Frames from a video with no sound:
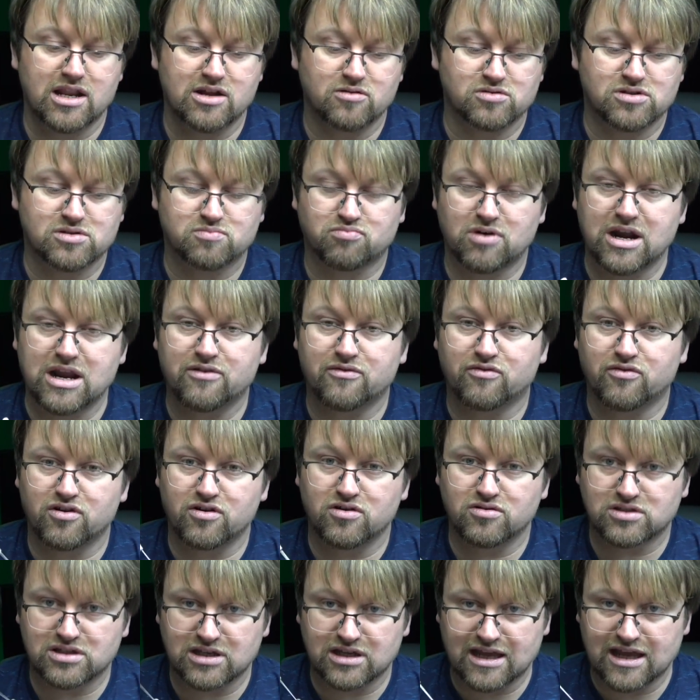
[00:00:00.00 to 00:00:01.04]
spray
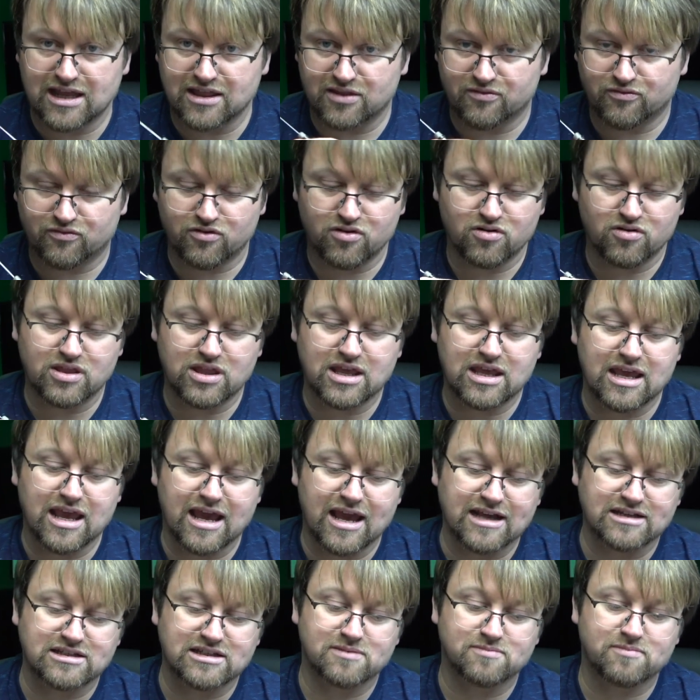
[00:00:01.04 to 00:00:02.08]
through to get through the
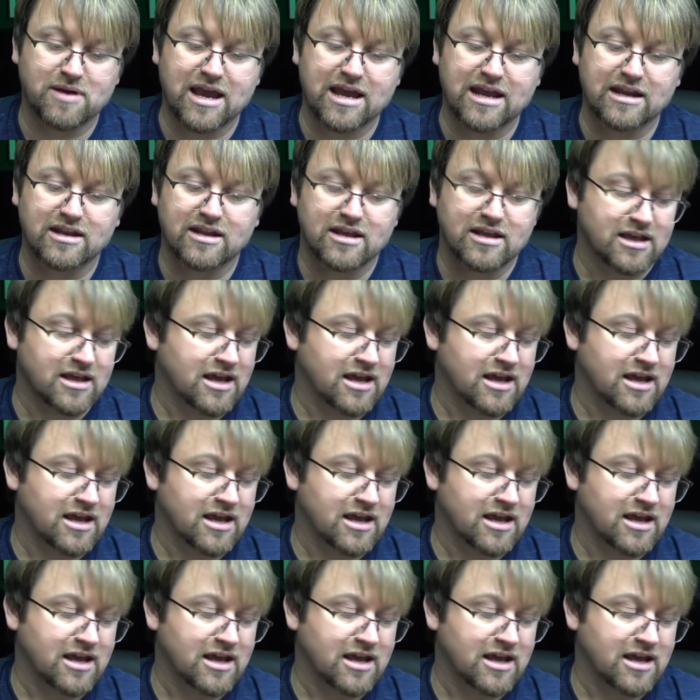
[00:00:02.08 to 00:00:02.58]
excess paint.